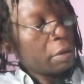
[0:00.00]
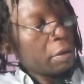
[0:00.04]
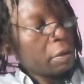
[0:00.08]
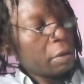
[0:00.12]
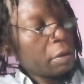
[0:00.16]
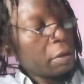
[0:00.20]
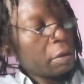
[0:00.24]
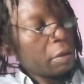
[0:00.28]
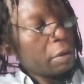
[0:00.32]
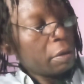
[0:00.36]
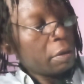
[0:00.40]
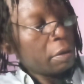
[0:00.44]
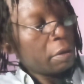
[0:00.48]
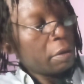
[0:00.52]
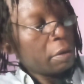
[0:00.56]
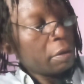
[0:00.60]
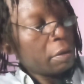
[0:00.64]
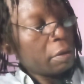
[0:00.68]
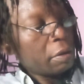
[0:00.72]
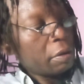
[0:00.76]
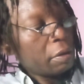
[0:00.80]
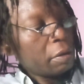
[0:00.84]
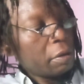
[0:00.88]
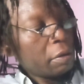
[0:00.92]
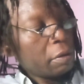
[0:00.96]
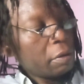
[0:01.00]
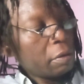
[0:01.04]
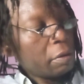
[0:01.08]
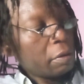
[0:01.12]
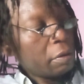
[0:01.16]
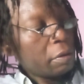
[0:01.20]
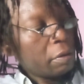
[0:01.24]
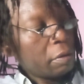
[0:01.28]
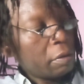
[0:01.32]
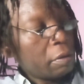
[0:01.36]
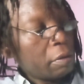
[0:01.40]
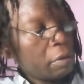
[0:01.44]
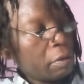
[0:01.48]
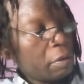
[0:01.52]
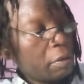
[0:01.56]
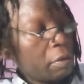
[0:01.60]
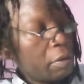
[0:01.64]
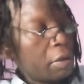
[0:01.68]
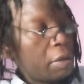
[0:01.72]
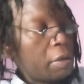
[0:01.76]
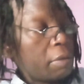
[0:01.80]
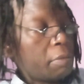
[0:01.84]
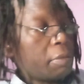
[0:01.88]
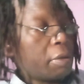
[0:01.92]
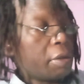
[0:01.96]
No,
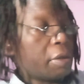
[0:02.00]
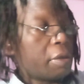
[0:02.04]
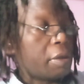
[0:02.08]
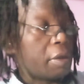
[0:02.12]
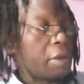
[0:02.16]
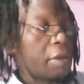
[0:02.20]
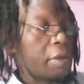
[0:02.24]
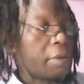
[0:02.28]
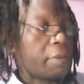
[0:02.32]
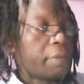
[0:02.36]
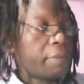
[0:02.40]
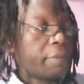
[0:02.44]
let me see.